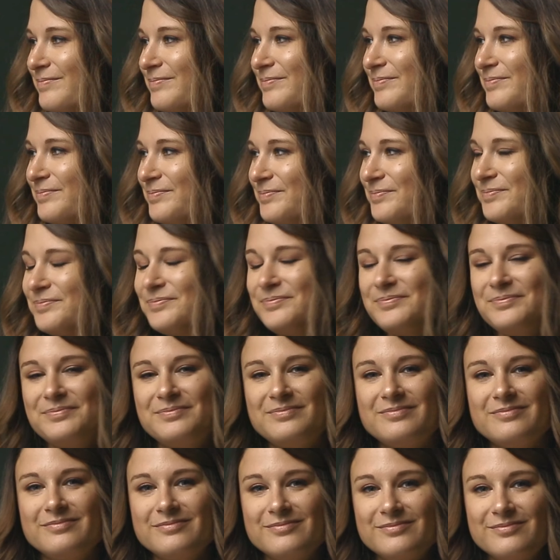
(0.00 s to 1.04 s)

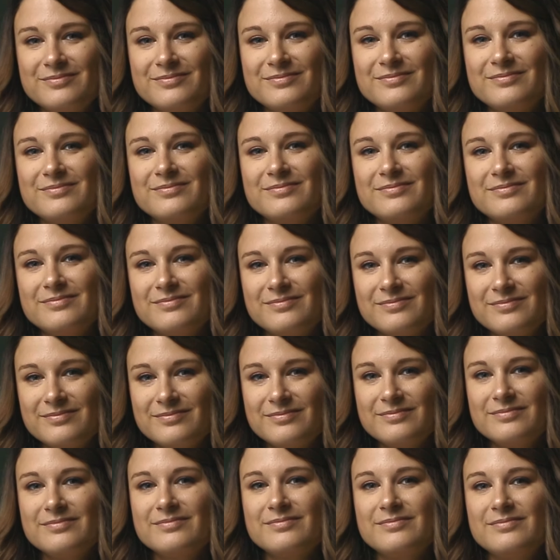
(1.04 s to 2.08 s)

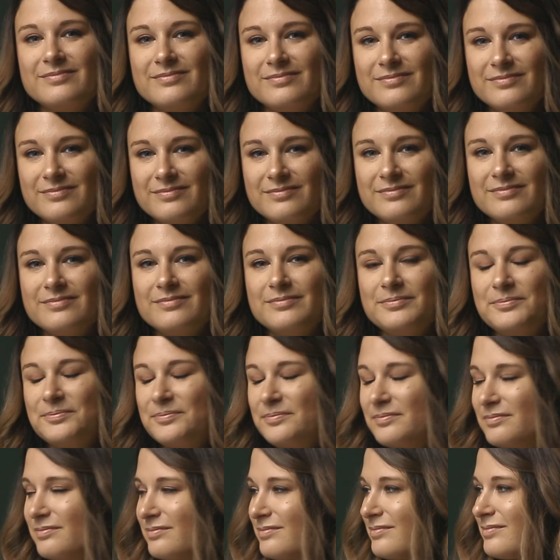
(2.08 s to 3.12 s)

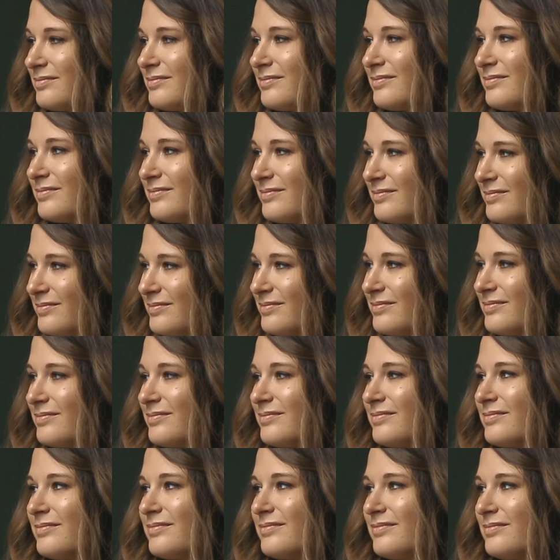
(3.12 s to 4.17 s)

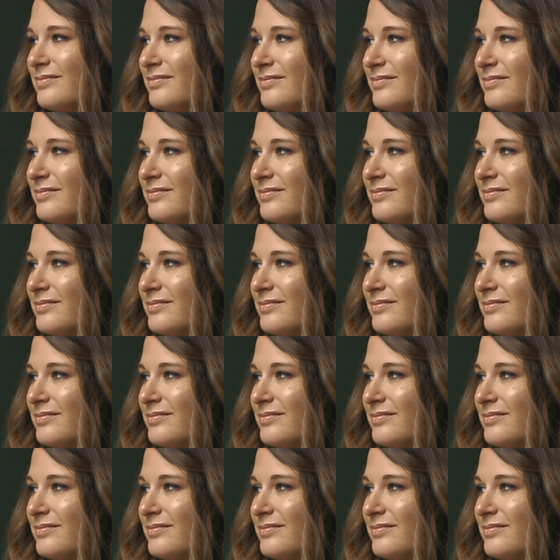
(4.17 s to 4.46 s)
(silent)